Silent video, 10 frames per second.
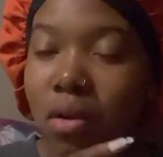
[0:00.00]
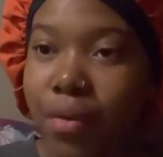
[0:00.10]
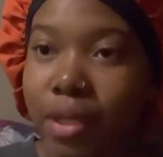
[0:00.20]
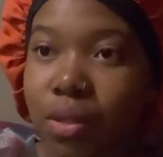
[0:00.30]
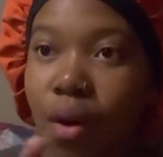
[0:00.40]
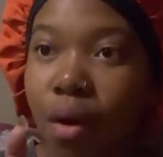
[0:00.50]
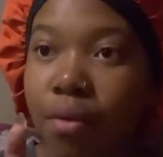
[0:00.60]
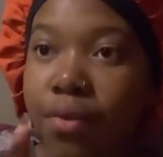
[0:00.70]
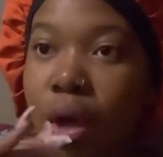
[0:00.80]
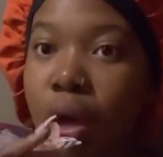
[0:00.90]
the risk
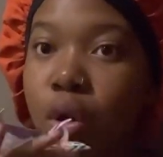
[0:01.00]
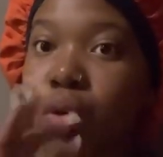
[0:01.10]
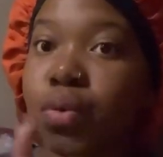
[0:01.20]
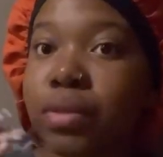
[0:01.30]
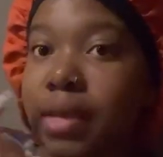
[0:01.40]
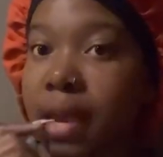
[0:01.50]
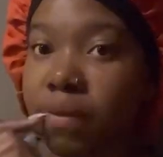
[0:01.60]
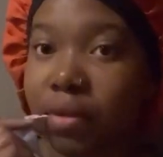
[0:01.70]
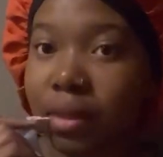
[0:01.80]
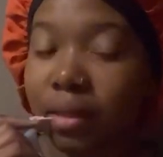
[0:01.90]
of losing
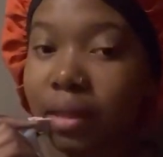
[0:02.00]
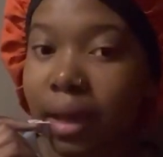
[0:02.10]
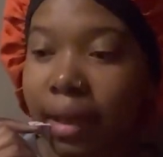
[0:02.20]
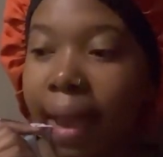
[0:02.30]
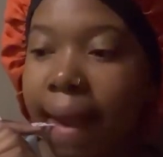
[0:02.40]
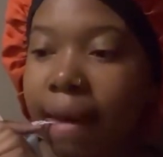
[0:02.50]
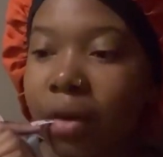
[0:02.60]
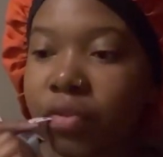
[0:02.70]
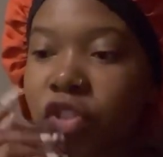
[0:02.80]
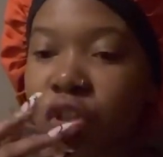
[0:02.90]
everything that I
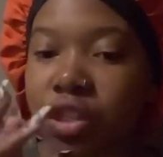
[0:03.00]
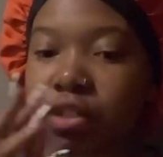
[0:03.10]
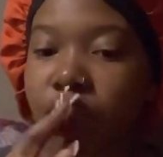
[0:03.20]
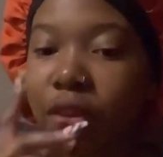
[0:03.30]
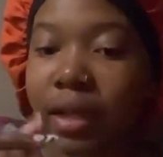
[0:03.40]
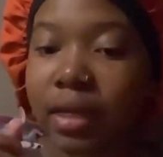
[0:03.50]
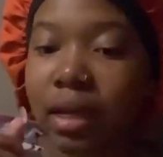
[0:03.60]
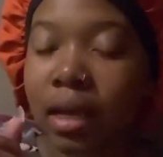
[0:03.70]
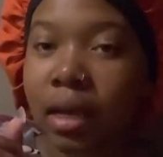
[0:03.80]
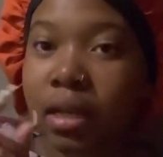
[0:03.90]
have just for that
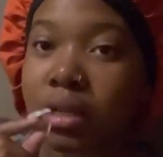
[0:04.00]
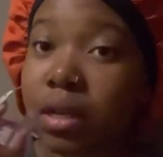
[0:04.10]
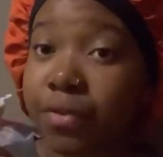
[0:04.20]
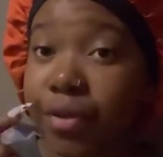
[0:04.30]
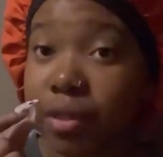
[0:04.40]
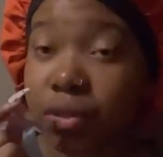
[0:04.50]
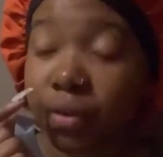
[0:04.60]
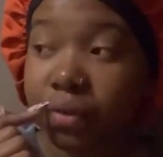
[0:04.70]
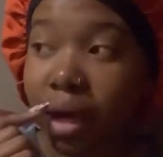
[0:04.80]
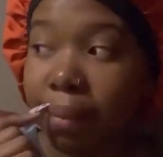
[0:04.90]
difference
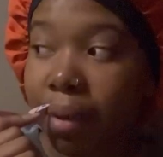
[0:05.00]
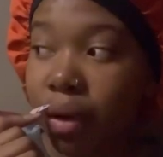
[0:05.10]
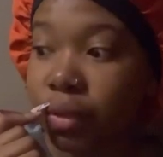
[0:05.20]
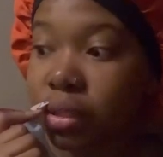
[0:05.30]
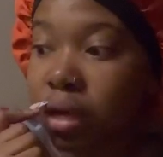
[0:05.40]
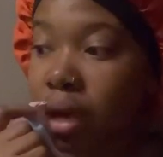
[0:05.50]
of the amount.